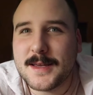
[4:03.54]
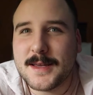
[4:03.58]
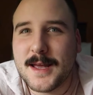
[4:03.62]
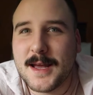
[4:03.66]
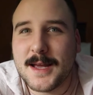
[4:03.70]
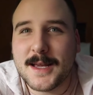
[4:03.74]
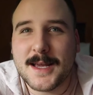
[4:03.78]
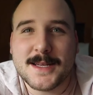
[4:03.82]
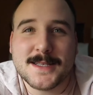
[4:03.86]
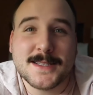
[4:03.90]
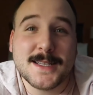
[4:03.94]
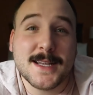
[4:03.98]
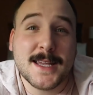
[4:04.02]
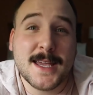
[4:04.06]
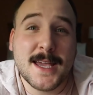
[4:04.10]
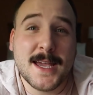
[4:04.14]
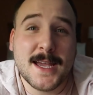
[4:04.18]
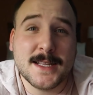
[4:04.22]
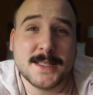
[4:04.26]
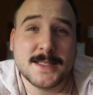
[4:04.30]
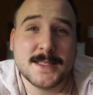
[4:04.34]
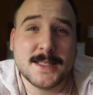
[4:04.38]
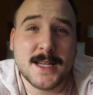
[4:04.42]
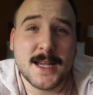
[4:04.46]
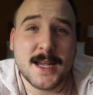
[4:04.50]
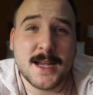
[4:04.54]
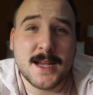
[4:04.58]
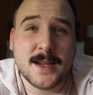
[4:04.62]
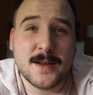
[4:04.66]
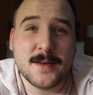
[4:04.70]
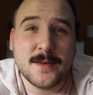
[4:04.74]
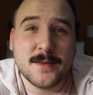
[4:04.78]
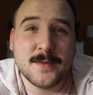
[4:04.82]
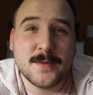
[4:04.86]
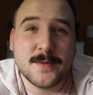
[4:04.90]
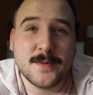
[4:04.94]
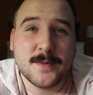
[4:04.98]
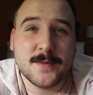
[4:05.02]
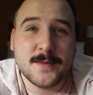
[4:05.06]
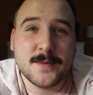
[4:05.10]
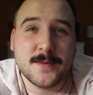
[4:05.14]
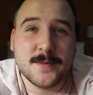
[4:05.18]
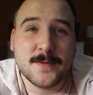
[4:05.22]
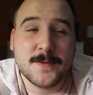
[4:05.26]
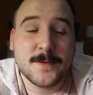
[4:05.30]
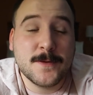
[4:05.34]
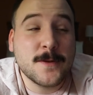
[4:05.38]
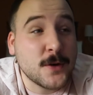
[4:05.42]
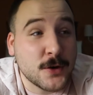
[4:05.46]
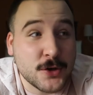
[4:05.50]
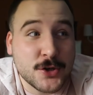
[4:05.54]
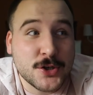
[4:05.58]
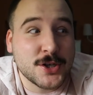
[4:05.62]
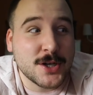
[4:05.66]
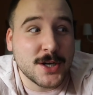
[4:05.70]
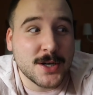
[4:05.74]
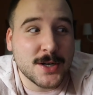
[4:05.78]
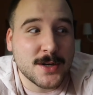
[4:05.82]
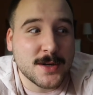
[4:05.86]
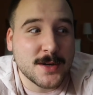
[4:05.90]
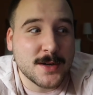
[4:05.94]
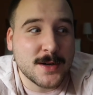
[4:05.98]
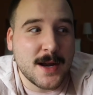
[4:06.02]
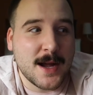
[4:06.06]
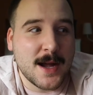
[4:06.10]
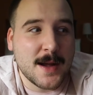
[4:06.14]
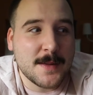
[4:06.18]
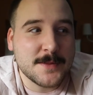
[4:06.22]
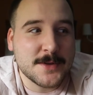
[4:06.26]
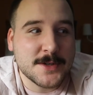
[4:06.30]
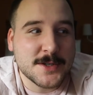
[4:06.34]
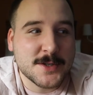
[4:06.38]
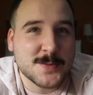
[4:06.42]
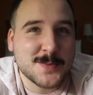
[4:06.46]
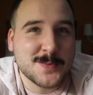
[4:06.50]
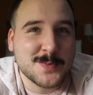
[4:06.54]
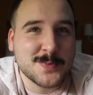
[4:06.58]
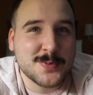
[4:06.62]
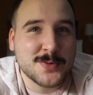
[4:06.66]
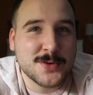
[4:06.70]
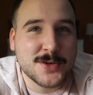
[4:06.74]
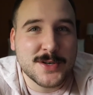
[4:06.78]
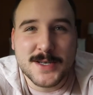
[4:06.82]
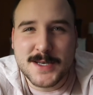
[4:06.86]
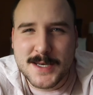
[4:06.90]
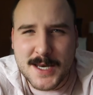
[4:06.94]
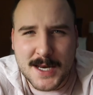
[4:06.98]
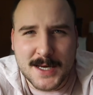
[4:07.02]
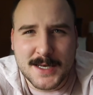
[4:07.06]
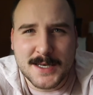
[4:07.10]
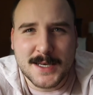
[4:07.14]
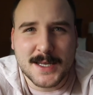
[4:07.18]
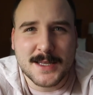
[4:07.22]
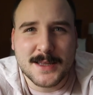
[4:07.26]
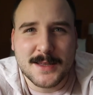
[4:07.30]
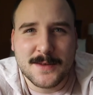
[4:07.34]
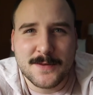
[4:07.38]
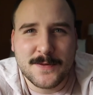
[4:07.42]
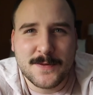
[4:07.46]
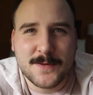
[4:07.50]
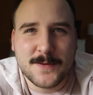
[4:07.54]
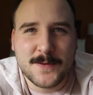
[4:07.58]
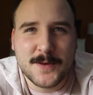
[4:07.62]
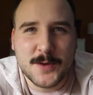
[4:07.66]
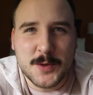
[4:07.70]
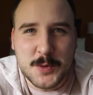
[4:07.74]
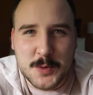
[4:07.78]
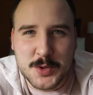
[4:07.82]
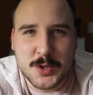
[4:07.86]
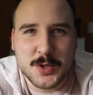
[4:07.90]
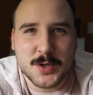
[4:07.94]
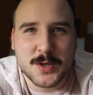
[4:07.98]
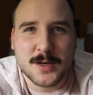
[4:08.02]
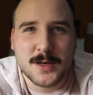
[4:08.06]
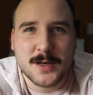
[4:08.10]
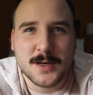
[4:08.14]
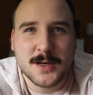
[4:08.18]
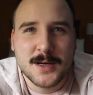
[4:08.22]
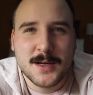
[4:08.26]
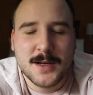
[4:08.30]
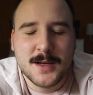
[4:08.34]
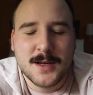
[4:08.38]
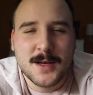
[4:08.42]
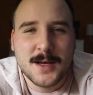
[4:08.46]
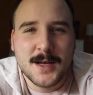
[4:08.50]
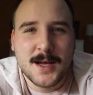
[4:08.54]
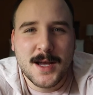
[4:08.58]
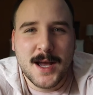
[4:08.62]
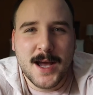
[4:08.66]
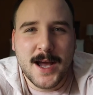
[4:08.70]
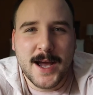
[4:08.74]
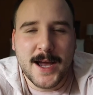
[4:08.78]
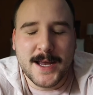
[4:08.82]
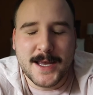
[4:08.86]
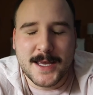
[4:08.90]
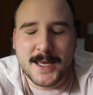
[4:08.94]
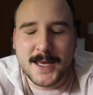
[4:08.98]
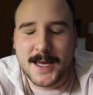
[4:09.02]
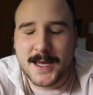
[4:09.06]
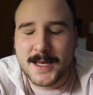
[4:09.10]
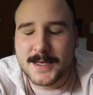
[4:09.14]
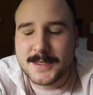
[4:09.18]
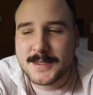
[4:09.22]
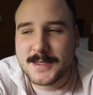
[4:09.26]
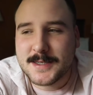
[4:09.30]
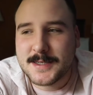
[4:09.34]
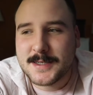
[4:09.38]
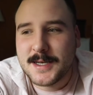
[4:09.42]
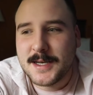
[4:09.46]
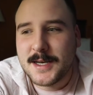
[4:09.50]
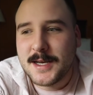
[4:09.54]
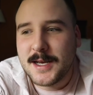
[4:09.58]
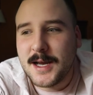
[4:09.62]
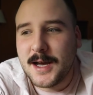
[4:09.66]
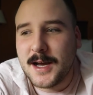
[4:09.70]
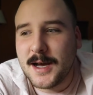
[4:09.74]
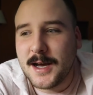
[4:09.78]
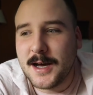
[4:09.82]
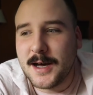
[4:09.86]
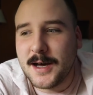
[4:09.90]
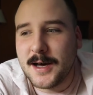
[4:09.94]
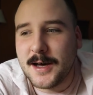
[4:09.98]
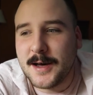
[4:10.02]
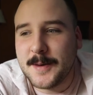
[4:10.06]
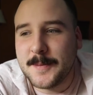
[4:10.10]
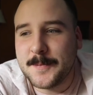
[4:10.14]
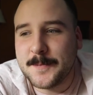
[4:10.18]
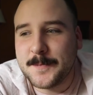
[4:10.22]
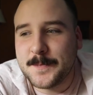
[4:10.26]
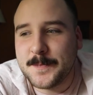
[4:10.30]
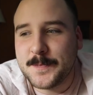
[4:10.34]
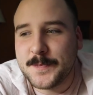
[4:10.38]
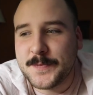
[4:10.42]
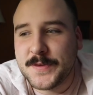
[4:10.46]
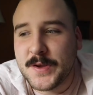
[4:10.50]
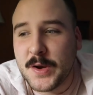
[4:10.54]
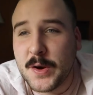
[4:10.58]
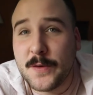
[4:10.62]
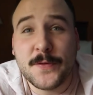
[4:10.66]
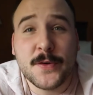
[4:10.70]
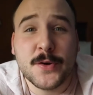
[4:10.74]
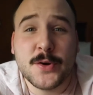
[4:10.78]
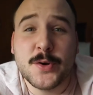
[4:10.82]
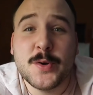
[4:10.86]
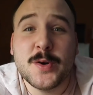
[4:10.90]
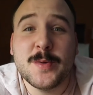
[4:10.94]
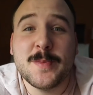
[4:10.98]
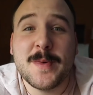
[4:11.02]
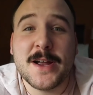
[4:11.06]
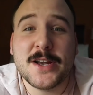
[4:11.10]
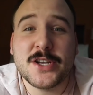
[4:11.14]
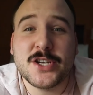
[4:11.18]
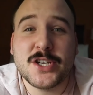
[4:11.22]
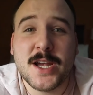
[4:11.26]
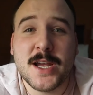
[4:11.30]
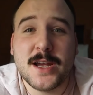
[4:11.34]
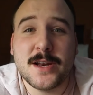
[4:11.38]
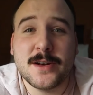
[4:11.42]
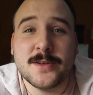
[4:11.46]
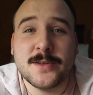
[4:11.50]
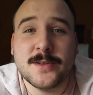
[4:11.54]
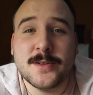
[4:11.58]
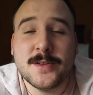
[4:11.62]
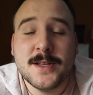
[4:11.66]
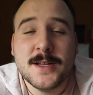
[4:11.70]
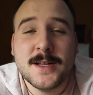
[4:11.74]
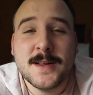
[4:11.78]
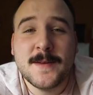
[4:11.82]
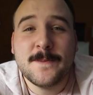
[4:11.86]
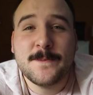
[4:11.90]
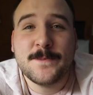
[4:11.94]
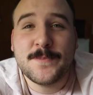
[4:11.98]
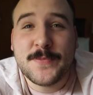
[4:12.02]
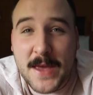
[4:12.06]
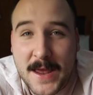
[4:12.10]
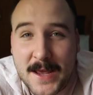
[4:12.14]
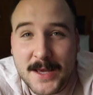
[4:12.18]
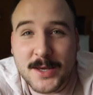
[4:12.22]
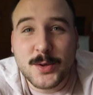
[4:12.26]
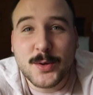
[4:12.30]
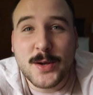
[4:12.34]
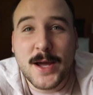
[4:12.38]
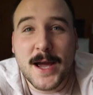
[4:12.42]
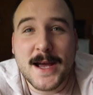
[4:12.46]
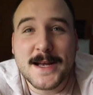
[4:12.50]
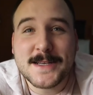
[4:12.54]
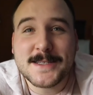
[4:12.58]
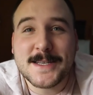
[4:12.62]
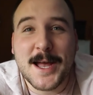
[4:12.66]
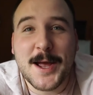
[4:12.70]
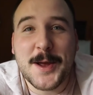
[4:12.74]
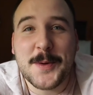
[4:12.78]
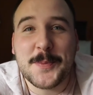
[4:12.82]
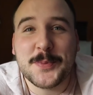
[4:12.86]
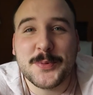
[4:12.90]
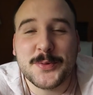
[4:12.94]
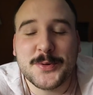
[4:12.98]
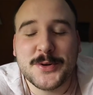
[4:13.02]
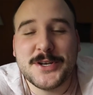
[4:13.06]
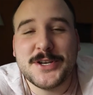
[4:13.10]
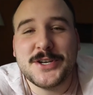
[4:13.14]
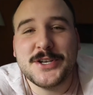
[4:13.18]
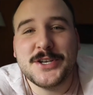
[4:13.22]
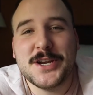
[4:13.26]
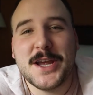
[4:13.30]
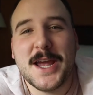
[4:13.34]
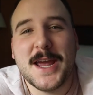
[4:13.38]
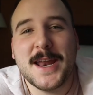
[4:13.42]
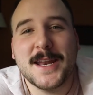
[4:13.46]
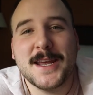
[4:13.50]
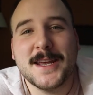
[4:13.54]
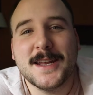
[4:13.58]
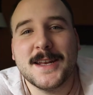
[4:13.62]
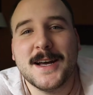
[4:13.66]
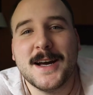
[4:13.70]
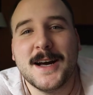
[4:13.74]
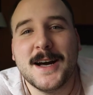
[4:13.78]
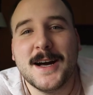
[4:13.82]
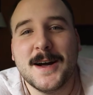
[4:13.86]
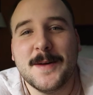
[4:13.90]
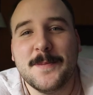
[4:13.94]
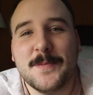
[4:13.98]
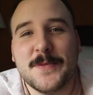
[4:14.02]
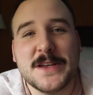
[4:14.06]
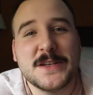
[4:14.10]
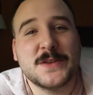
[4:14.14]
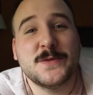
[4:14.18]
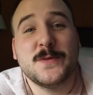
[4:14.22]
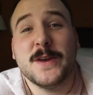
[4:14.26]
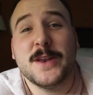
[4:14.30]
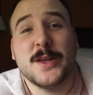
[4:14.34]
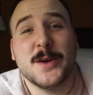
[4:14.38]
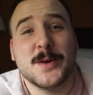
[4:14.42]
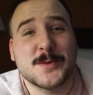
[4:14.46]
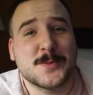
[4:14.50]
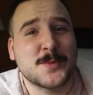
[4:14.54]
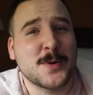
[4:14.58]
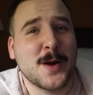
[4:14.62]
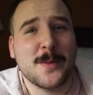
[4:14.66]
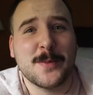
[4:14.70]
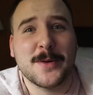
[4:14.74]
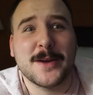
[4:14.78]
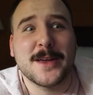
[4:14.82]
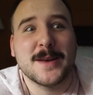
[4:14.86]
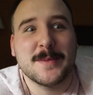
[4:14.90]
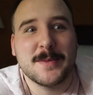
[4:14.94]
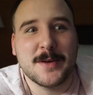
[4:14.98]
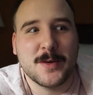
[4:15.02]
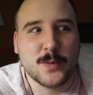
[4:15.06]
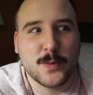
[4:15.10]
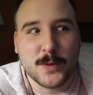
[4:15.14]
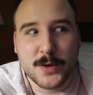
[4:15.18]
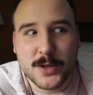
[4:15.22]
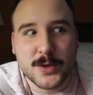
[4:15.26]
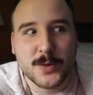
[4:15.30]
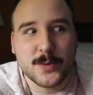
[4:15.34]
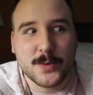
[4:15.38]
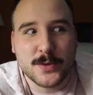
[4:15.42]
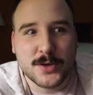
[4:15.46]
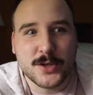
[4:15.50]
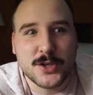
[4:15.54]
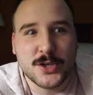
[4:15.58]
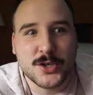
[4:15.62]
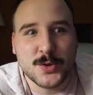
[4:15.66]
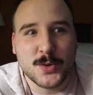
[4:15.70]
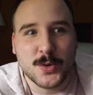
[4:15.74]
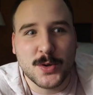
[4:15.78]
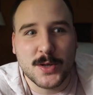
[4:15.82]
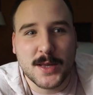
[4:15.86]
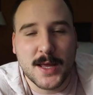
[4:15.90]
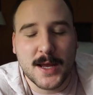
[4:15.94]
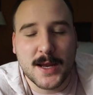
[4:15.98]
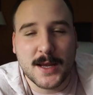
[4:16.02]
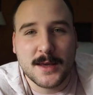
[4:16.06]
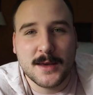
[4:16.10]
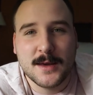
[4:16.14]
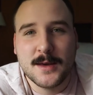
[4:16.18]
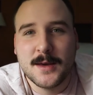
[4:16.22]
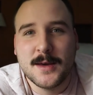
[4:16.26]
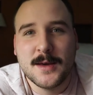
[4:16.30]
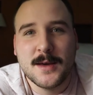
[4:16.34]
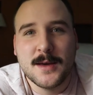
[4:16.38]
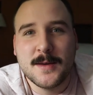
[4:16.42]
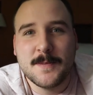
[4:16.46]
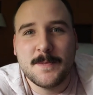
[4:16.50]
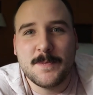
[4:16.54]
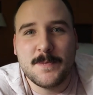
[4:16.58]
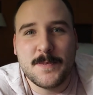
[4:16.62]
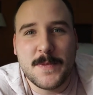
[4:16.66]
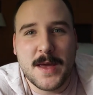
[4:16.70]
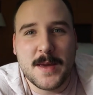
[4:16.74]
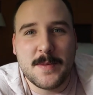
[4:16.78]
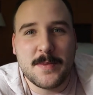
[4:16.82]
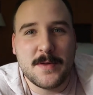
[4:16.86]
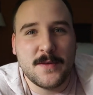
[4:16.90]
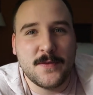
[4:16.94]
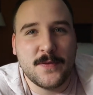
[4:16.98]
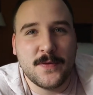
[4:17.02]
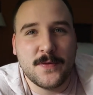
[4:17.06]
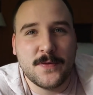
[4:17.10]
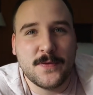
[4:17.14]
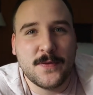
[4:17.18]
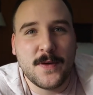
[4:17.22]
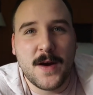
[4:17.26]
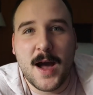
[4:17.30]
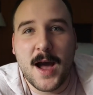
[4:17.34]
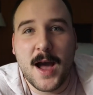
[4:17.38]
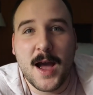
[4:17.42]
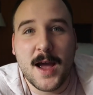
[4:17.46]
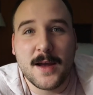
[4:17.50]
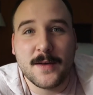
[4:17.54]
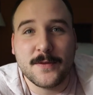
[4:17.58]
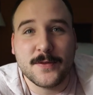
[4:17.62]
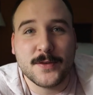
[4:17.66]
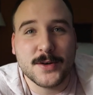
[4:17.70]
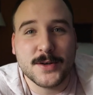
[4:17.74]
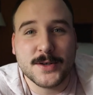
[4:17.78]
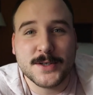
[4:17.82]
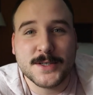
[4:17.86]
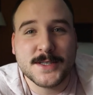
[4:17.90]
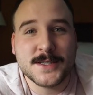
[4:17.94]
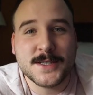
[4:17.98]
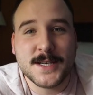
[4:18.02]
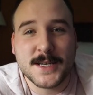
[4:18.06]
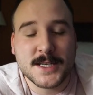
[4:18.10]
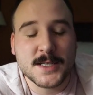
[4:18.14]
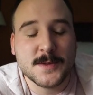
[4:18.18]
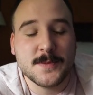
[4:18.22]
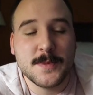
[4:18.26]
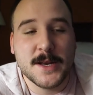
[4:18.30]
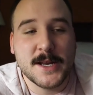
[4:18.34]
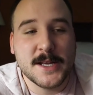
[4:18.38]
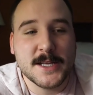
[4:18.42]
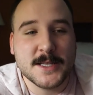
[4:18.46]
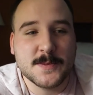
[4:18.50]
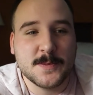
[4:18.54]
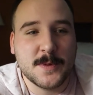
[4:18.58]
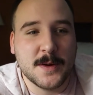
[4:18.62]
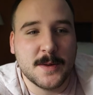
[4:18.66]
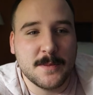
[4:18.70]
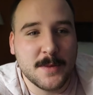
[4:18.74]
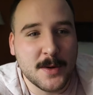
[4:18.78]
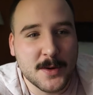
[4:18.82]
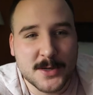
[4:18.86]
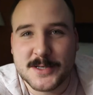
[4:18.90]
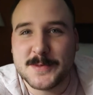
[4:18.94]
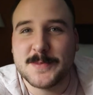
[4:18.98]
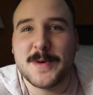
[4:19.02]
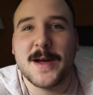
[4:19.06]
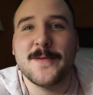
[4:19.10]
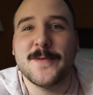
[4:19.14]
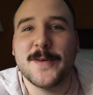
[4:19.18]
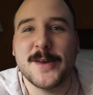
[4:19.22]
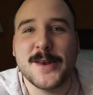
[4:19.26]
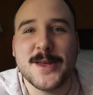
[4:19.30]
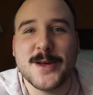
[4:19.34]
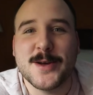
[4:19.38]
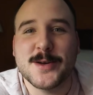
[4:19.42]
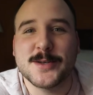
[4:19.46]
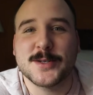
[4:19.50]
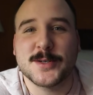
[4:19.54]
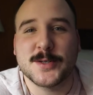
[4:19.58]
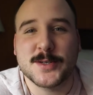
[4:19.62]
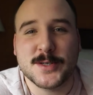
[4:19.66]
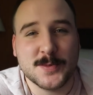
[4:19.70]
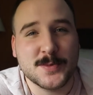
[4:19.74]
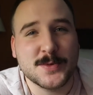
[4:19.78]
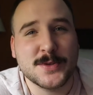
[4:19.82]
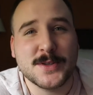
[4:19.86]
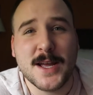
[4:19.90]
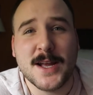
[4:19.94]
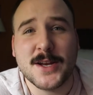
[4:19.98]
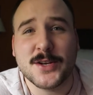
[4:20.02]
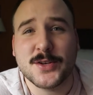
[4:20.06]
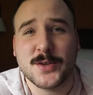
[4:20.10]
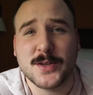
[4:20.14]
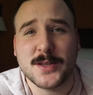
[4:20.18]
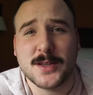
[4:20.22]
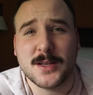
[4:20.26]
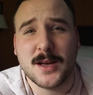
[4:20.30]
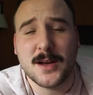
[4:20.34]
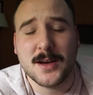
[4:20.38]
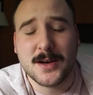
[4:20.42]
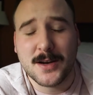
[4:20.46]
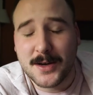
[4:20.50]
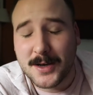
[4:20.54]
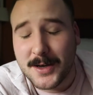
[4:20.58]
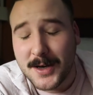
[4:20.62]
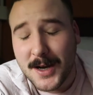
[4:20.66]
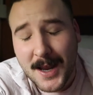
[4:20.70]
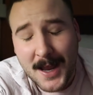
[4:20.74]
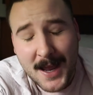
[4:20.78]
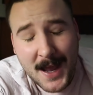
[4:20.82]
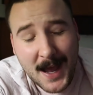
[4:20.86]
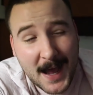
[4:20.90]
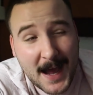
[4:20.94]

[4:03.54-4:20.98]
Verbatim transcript: I guess I can't say for sure. I'm just predicting the future, I guess. Um, so if you're new to my channel, thank you guys. I appreciate it. Uh, this video is probably going to be really, really short. Like, maybe five or six minutes, but most of my videos are substantially longer.